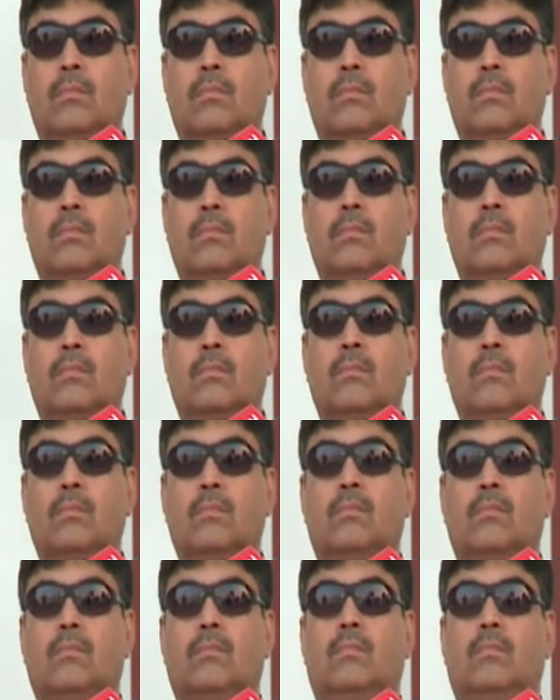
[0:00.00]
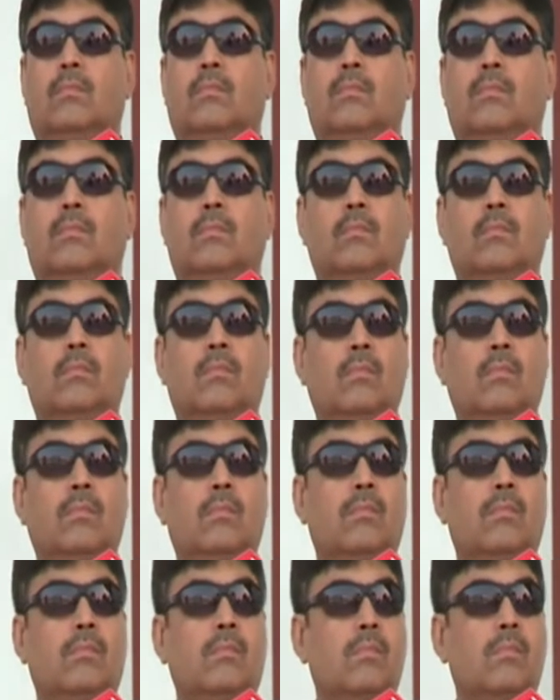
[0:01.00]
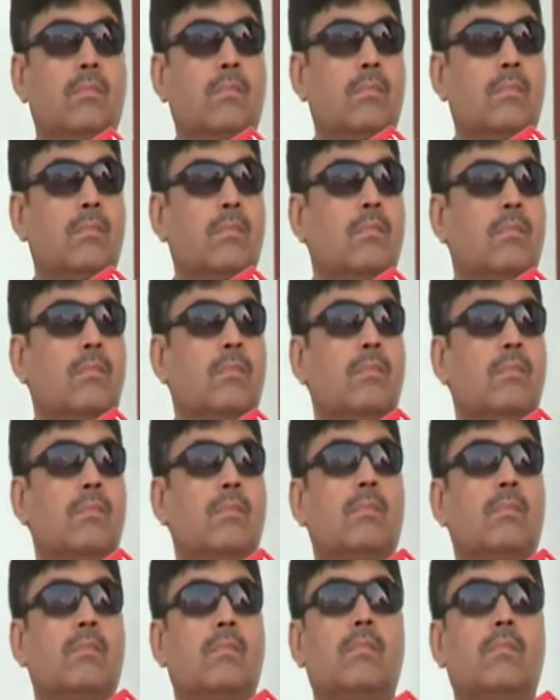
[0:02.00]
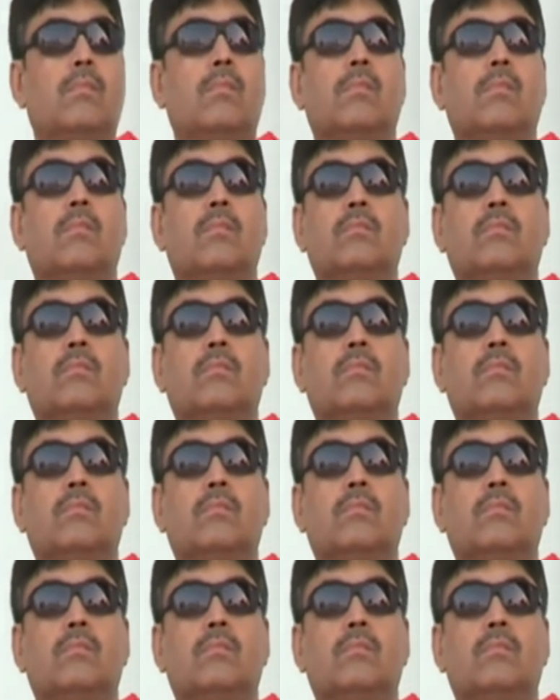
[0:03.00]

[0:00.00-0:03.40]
(not speaking)